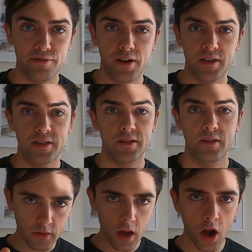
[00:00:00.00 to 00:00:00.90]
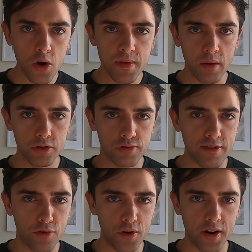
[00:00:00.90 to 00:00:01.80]
herds. I hope that was
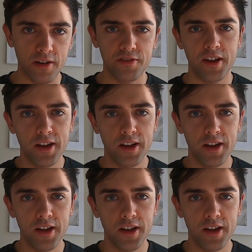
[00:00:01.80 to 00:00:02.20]
straightforward enough.